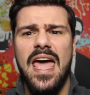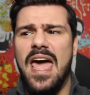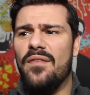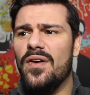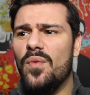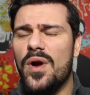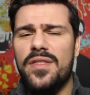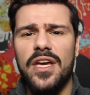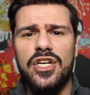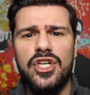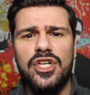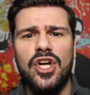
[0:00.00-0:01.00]
Everywhere they
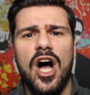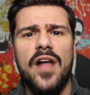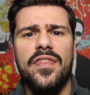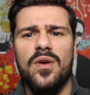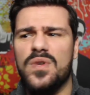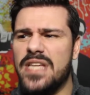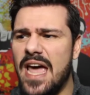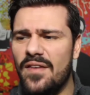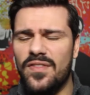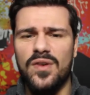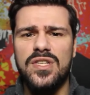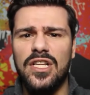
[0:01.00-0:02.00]
shot, there was
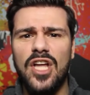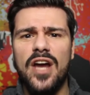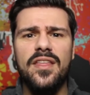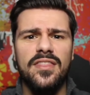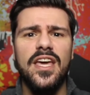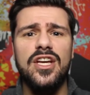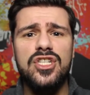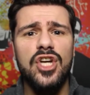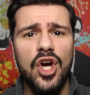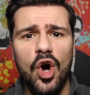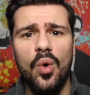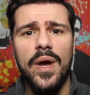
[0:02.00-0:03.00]
there was a lot of things
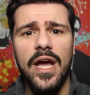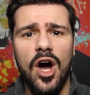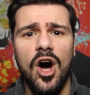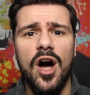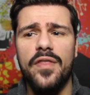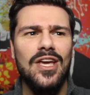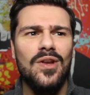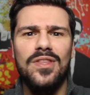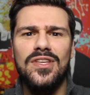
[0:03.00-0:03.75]
going on. You know,